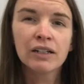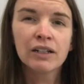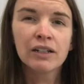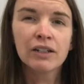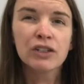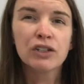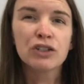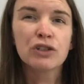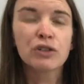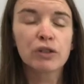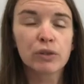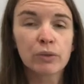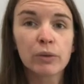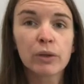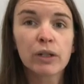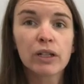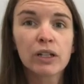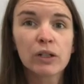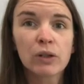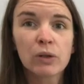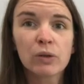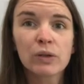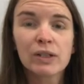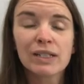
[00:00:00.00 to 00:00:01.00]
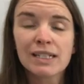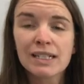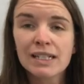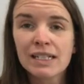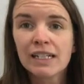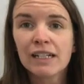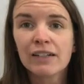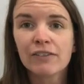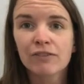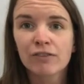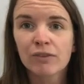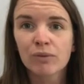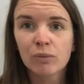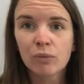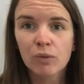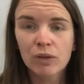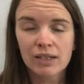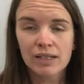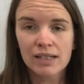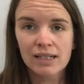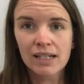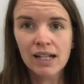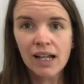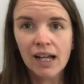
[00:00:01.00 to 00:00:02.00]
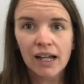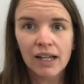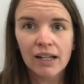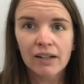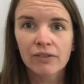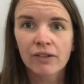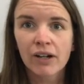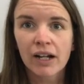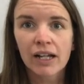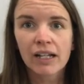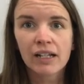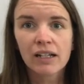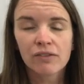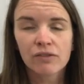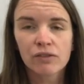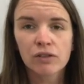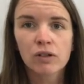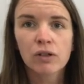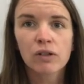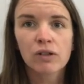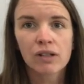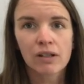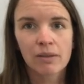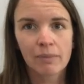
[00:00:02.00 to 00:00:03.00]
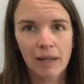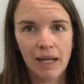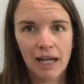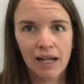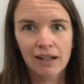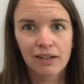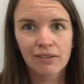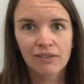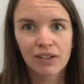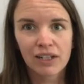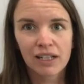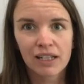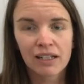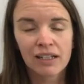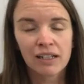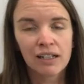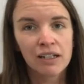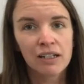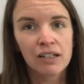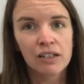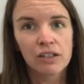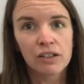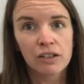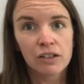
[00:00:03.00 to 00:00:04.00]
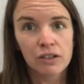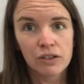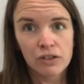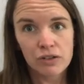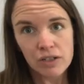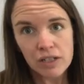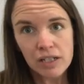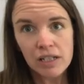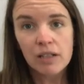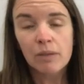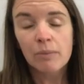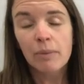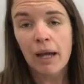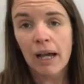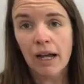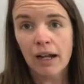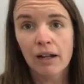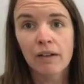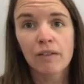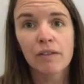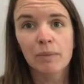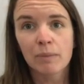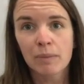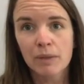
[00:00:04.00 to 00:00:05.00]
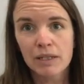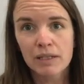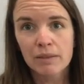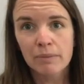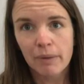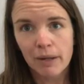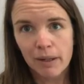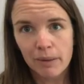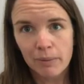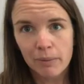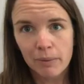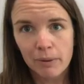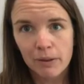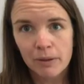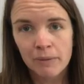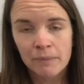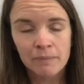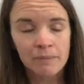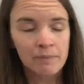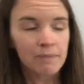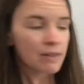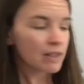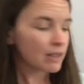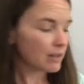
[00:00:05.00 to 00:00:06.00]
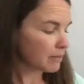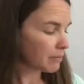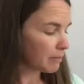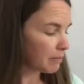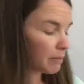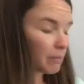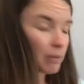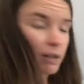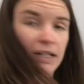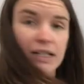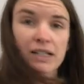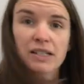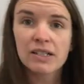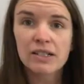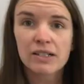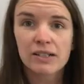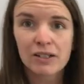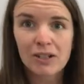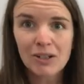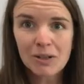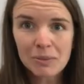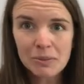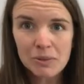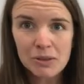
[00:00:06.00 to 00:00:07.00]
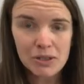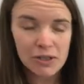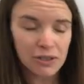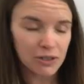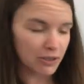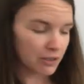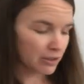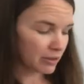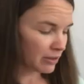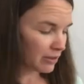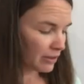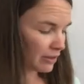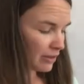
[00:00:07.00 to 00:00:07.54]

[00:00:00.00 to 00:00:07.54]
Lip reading: you can really only see it from one side, right? If you go to the back of it, you see the back of the piece of paper. But a sculpture